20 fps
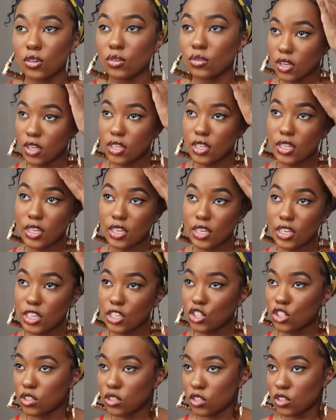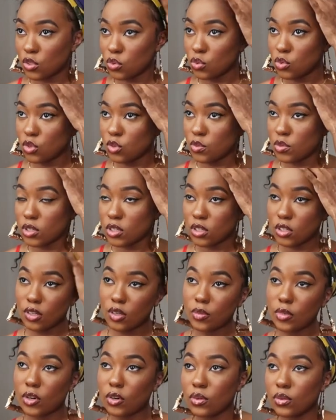Mm-hmm. And then the edges are swooped.
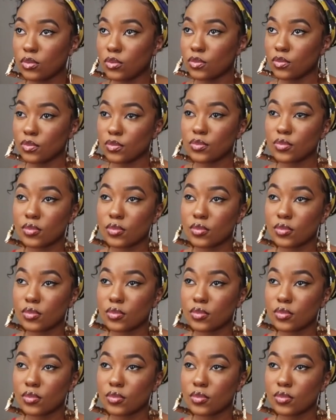Come on.